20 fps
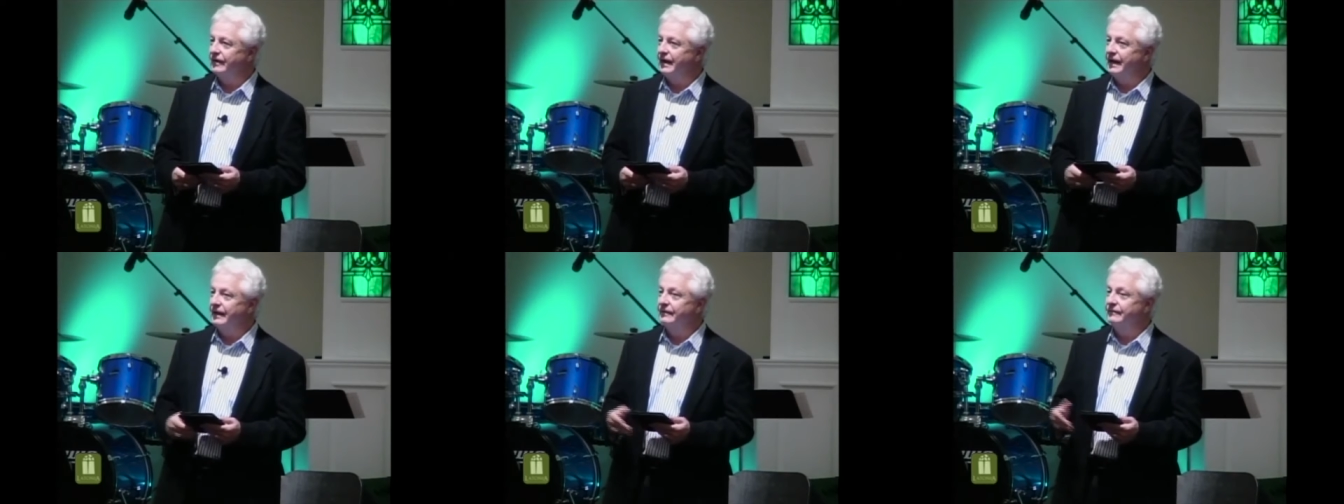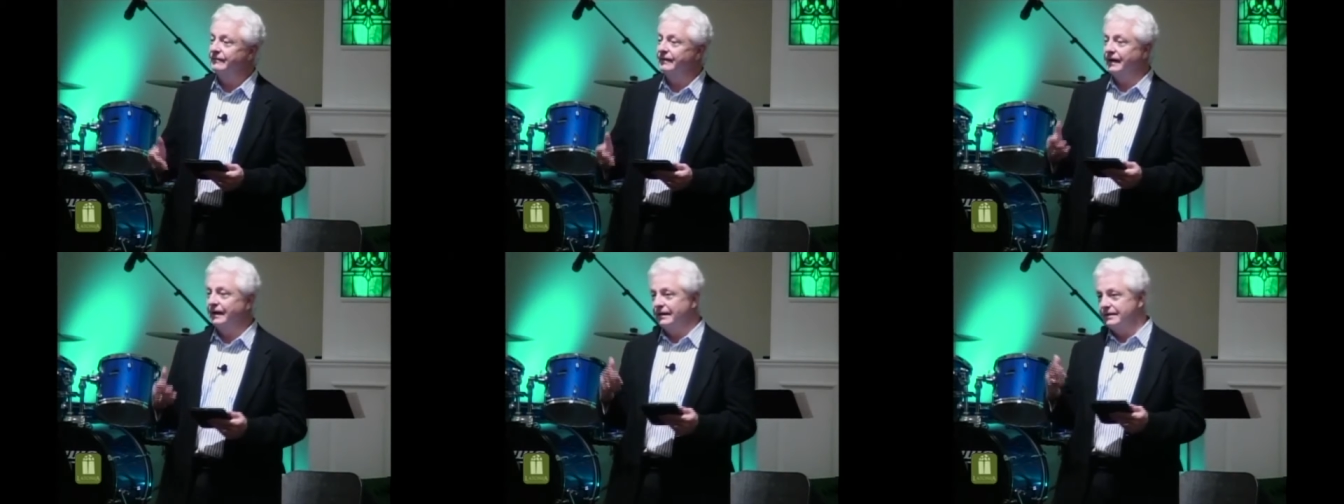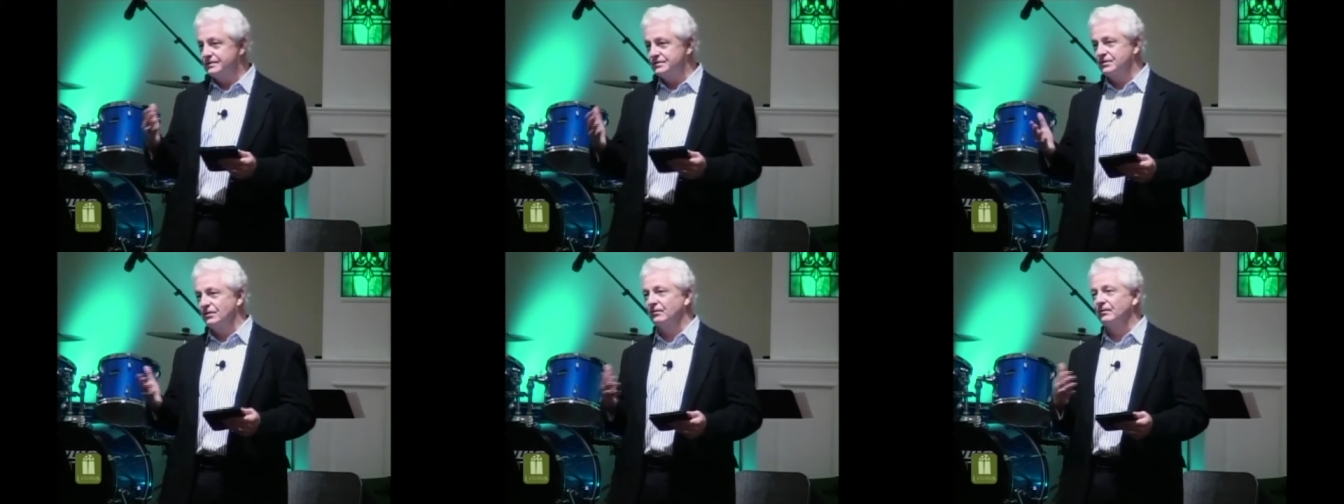And uh,
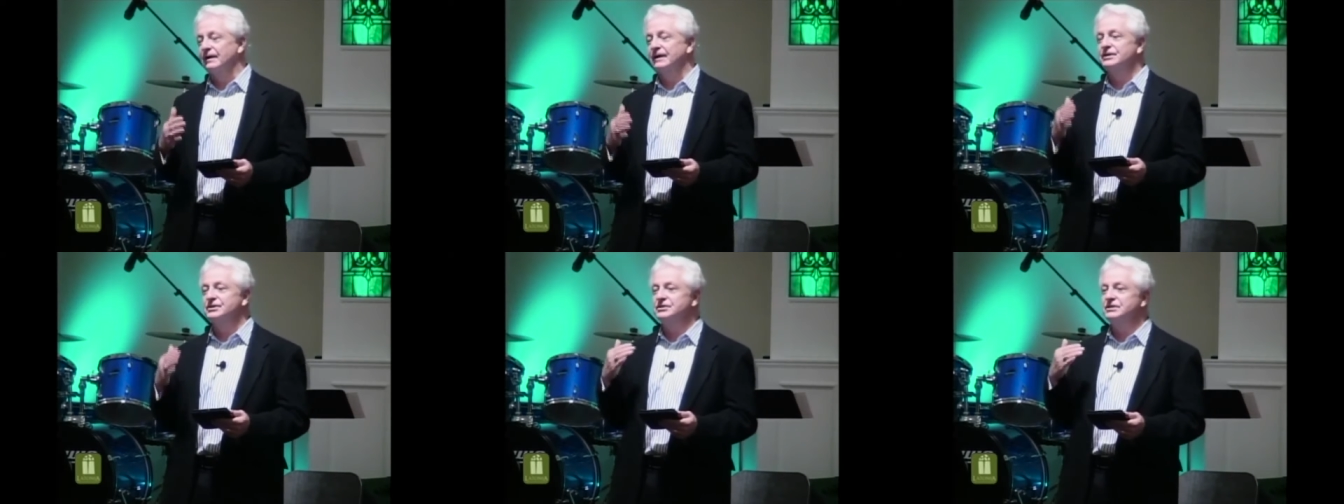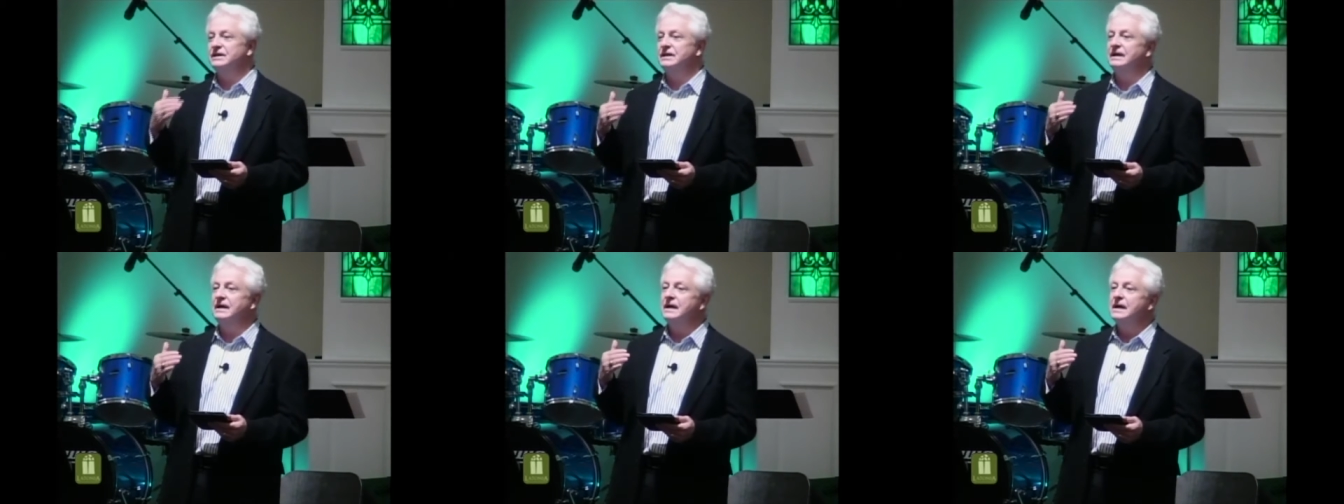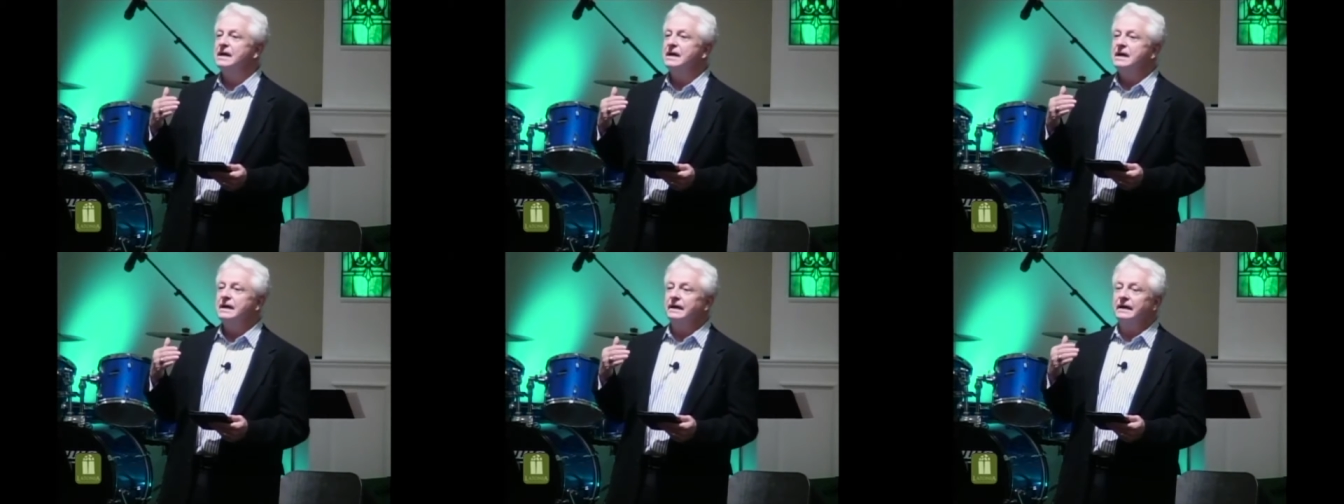certainly, she,
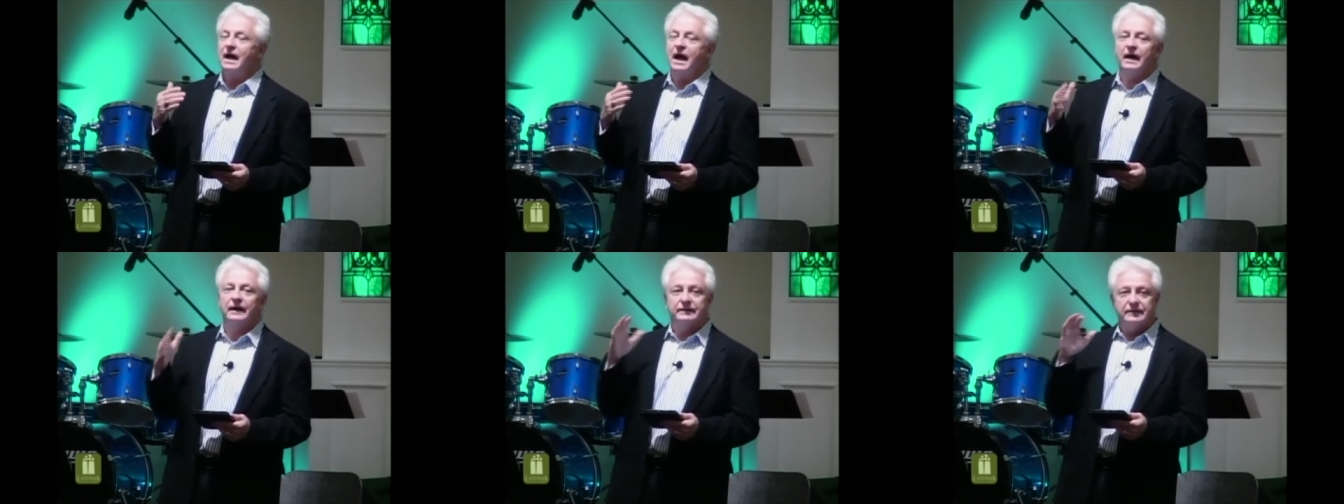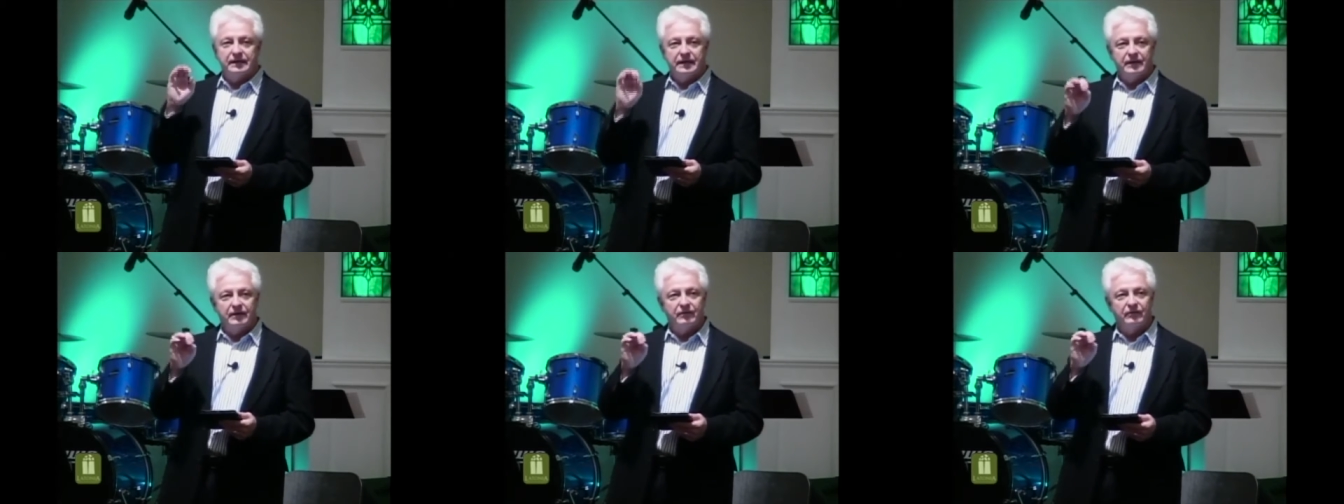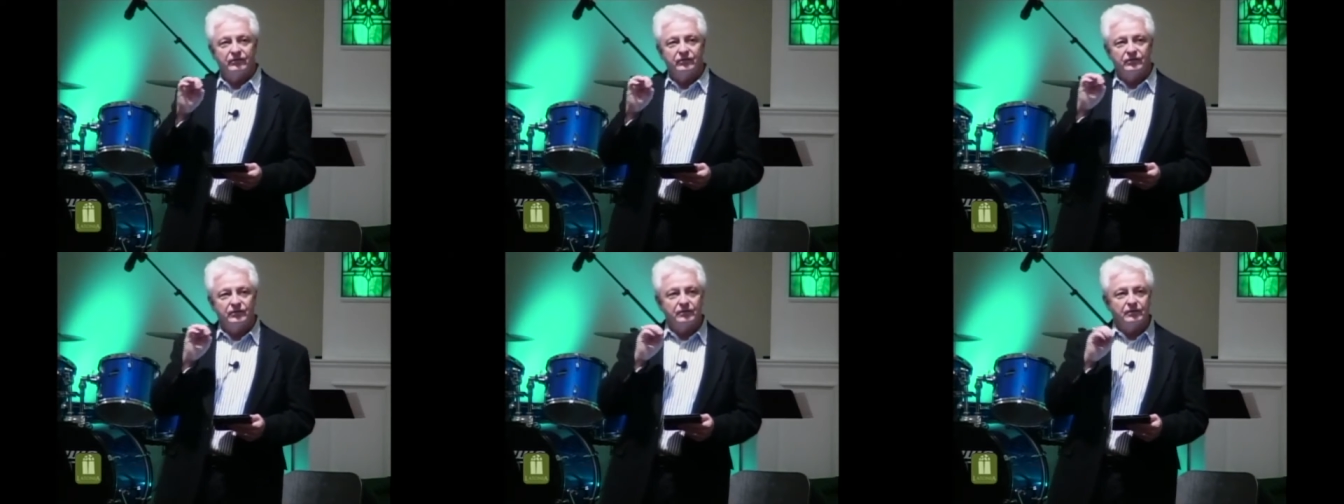God
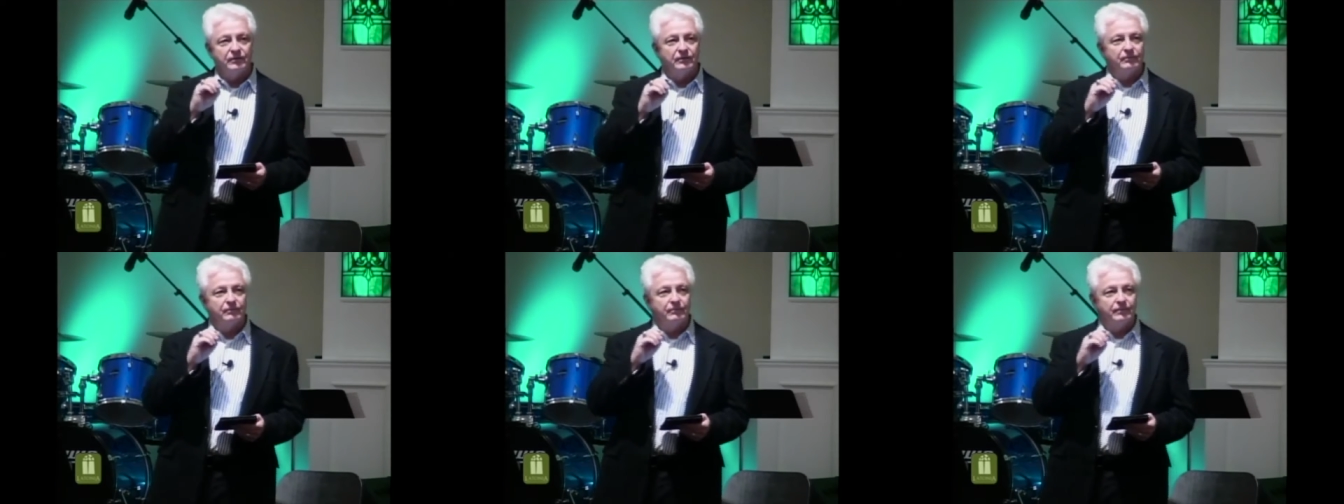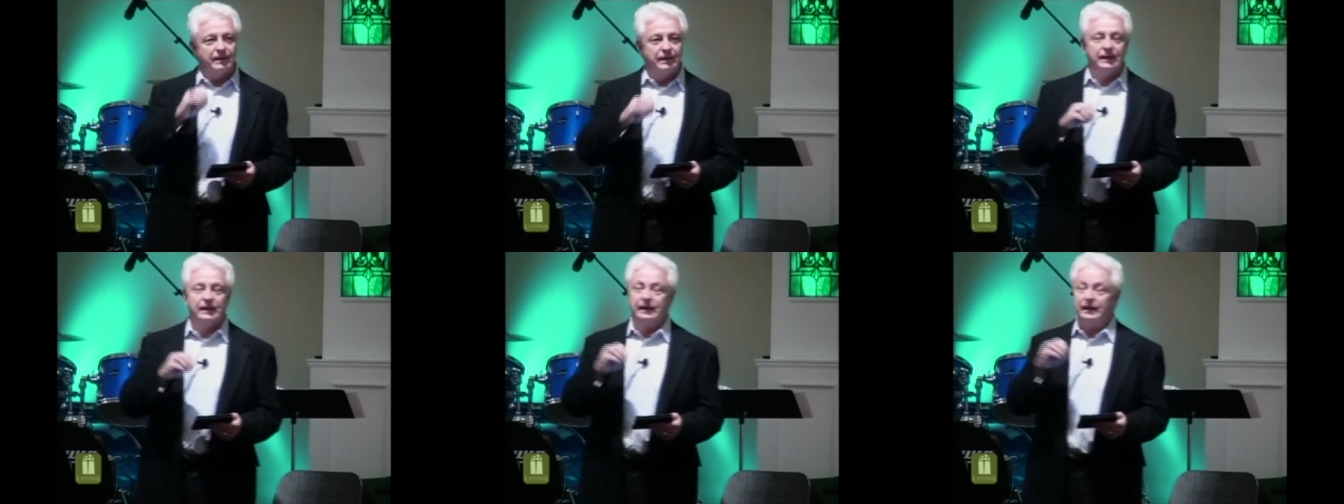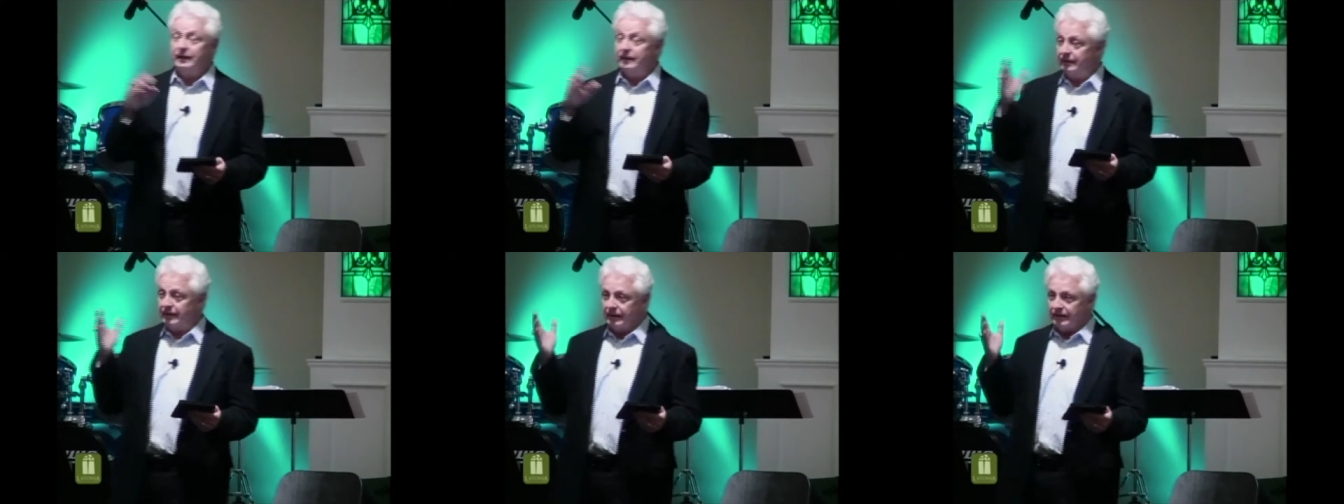gives
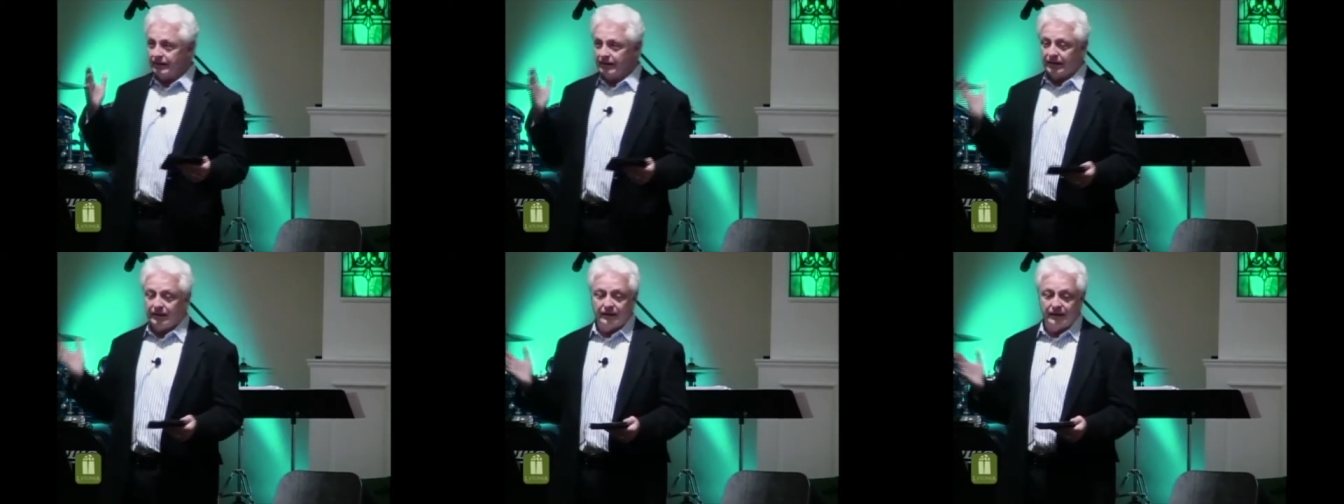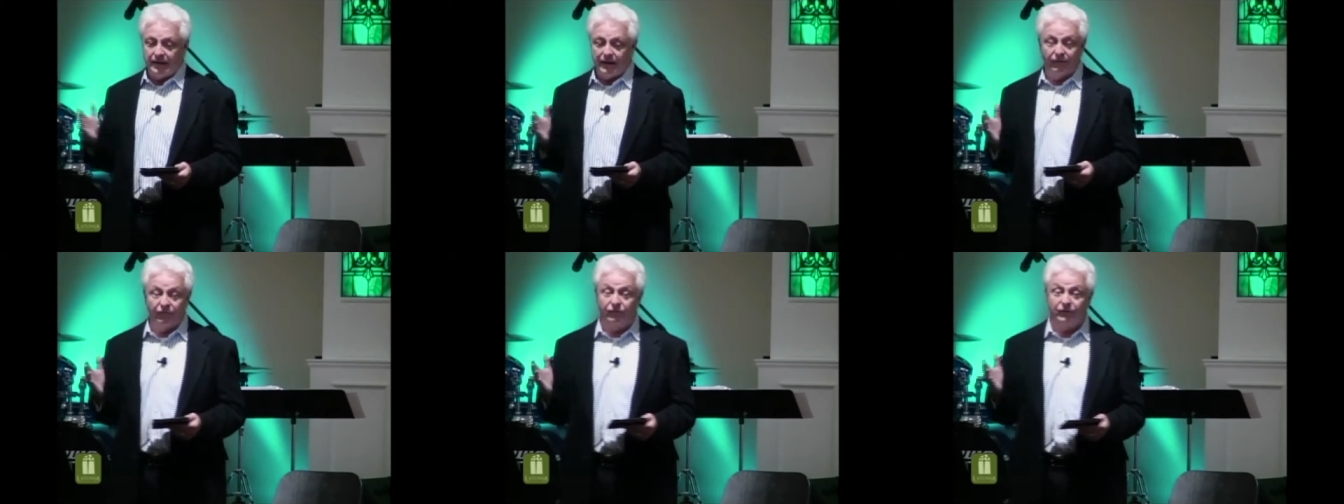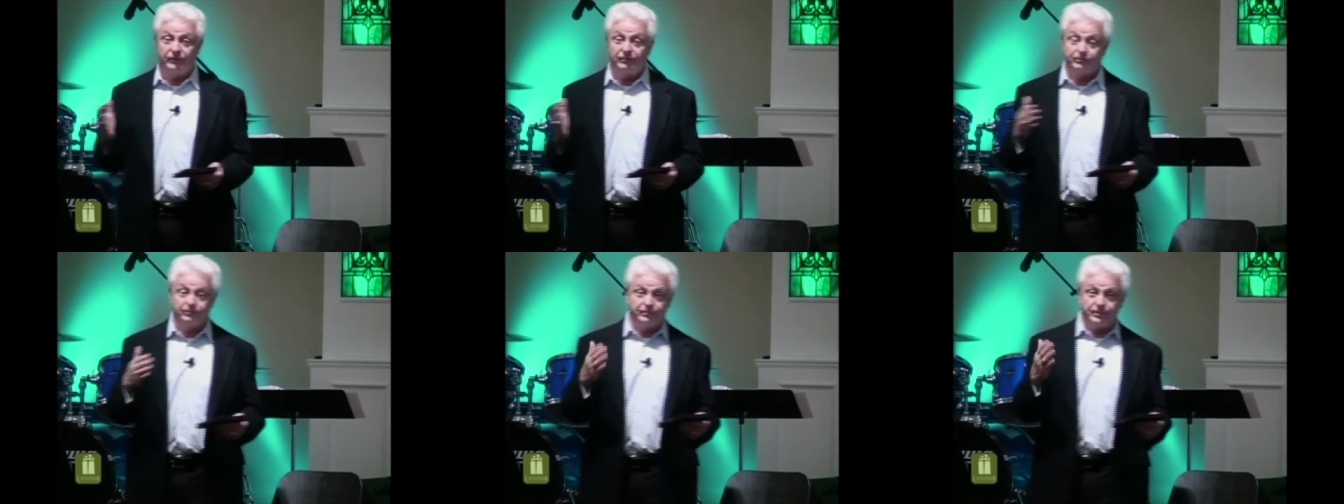me, in
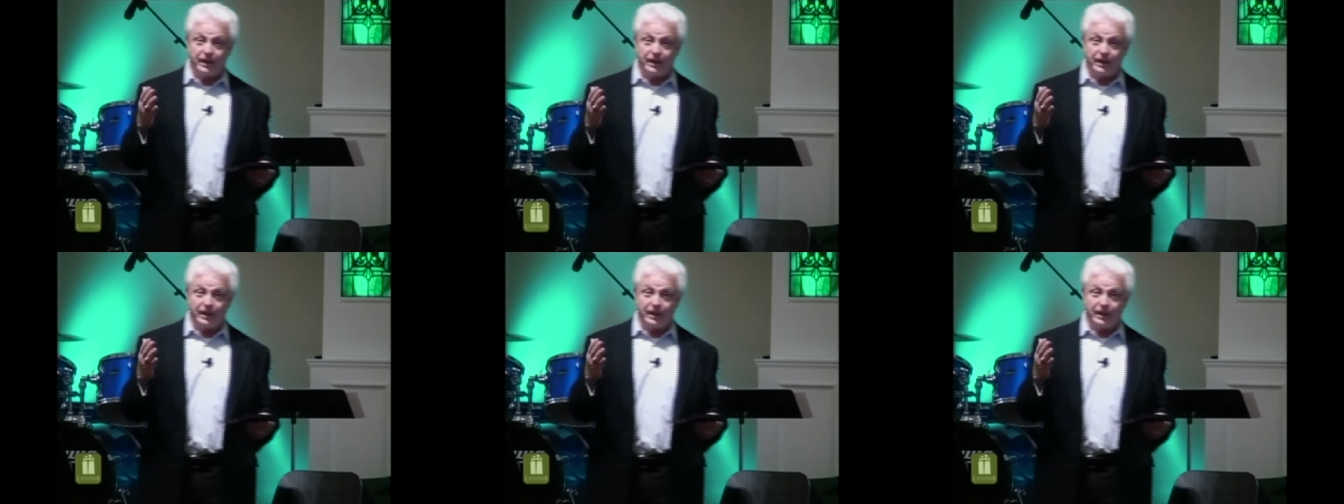every